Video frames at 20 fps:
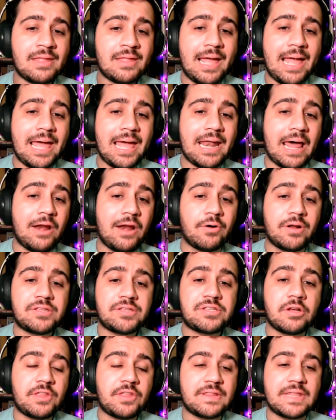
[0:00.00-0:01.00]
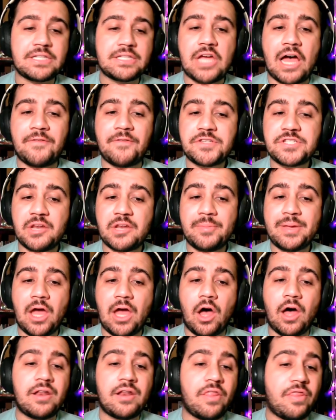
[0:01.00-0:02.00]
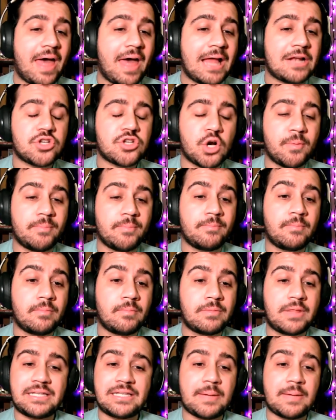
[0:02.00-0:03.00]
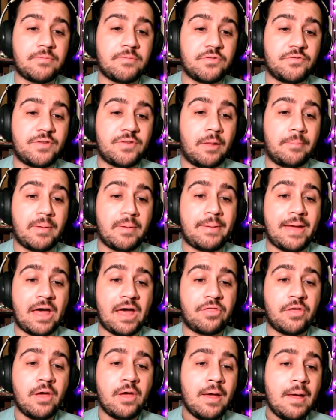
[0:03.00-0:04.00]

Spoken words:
And I don't necessarily think that Tafa is going to be on that type of development path,